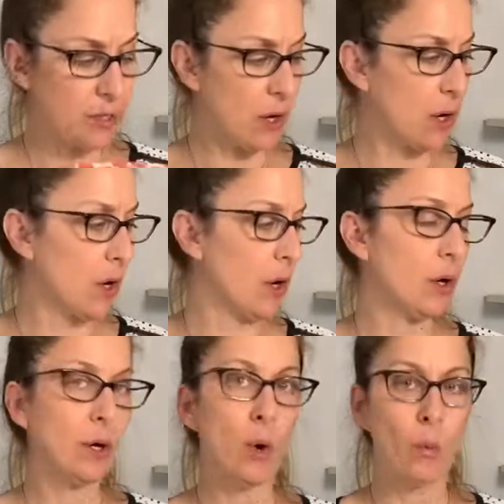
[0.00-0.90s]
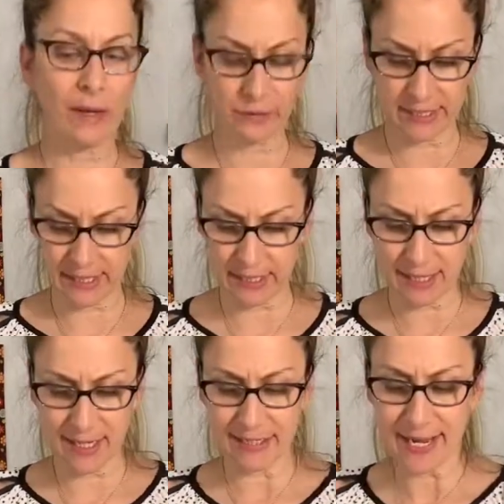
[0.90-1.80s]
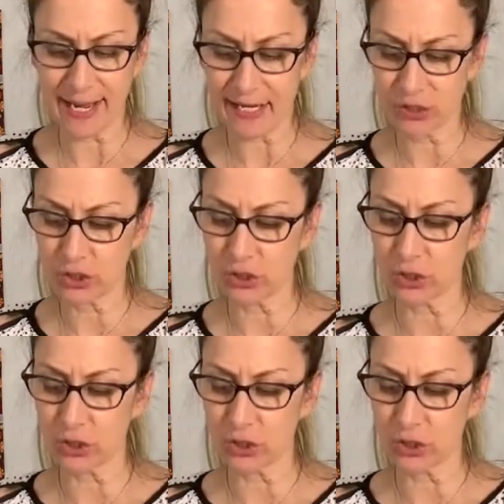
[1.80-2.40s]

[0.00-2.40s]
our welting attached